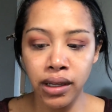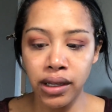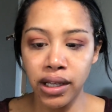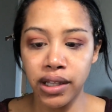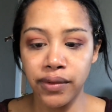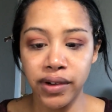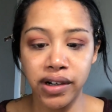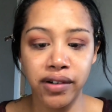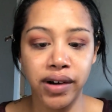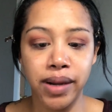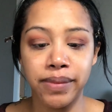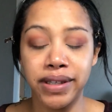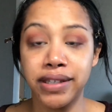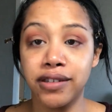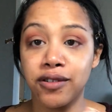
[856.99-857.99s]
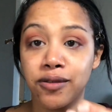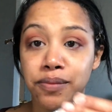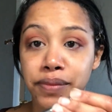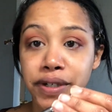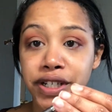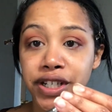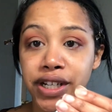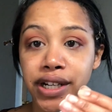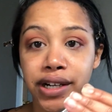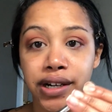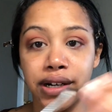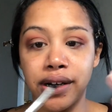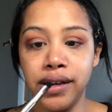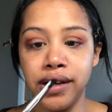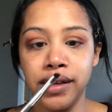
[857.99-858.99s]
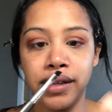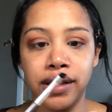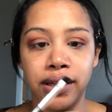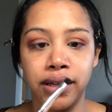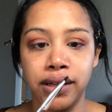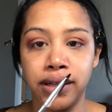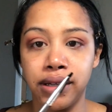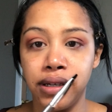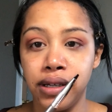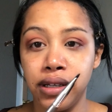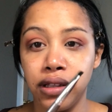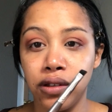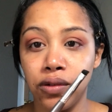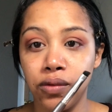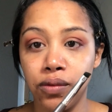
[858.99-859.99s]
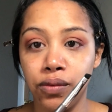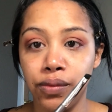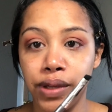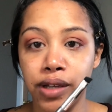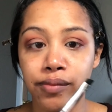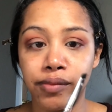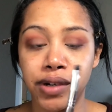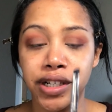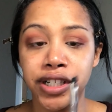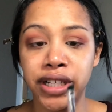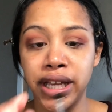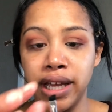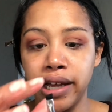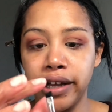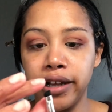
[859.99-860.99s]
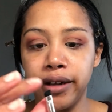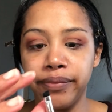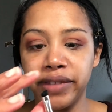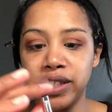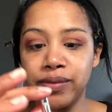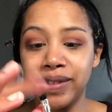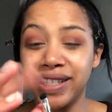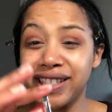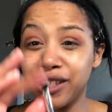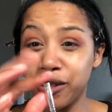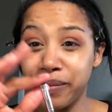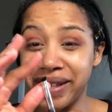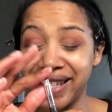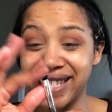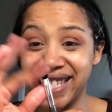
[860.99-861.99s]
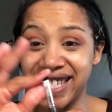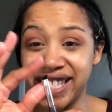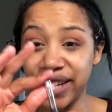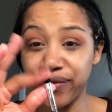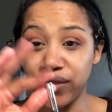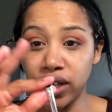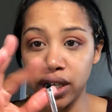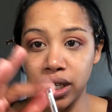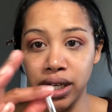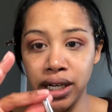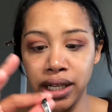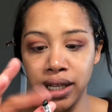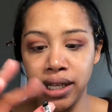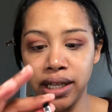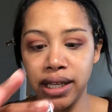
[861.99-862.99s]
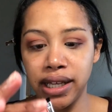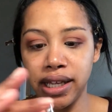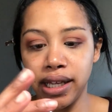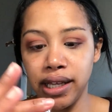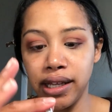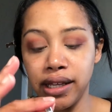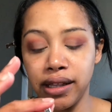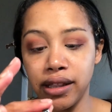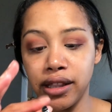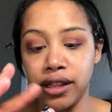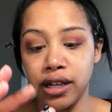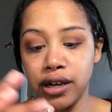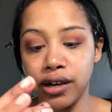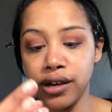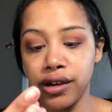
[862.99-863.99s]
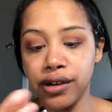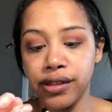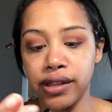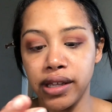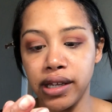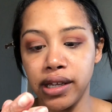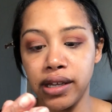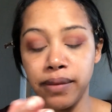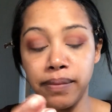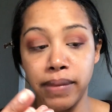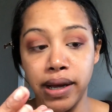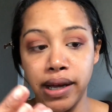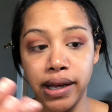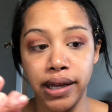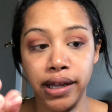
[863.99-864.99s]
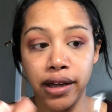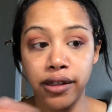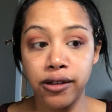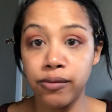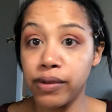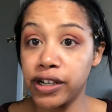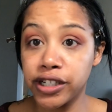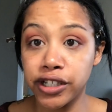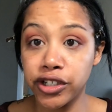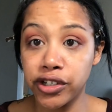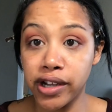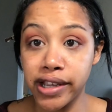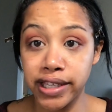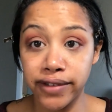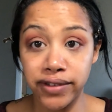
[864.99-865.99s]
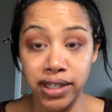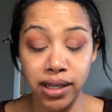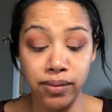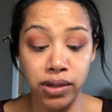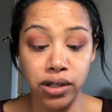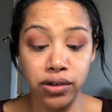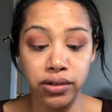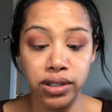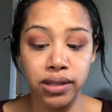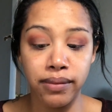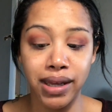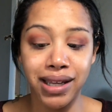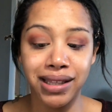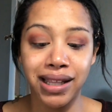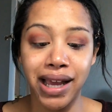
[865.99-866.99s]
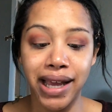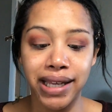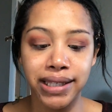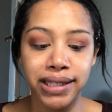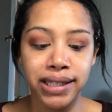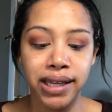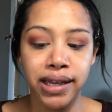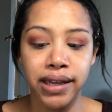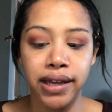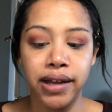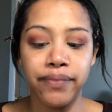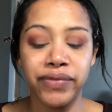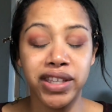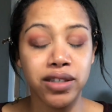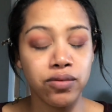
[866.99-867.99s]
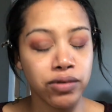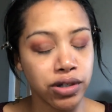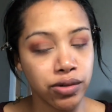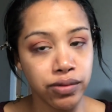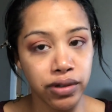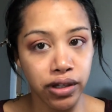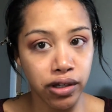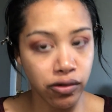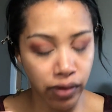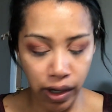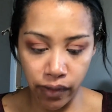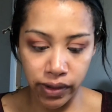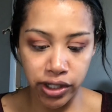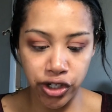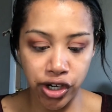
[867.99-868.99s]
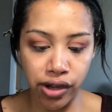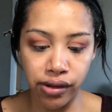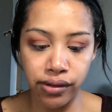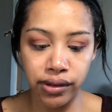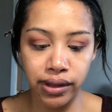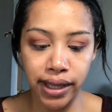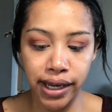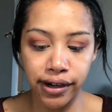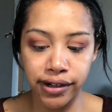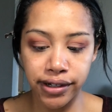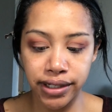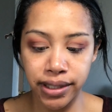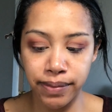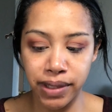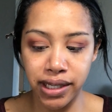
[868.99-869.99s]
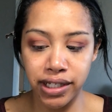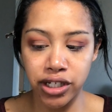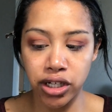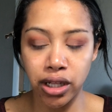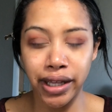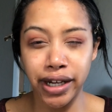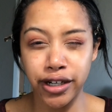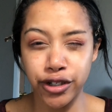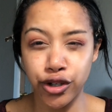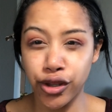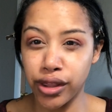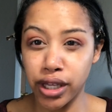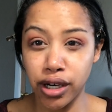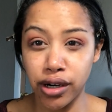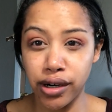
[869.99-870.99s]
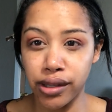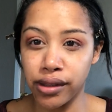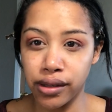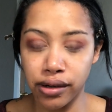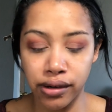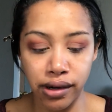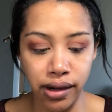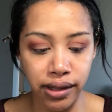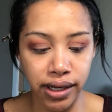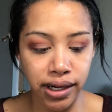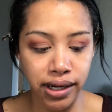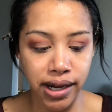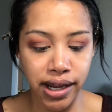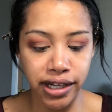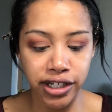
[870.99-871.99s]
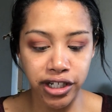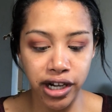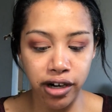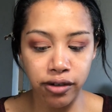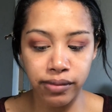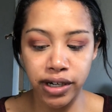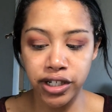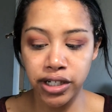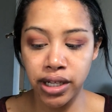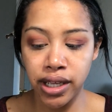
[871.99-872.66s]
And we're gonna grab this little brush here, little wing brush. This one's a little bit stiffer and thicker than my other brush that you guys have seen me use to make lines. This works really great with gel liners because gel liners are thicker and they're not like an eyeshadow brush.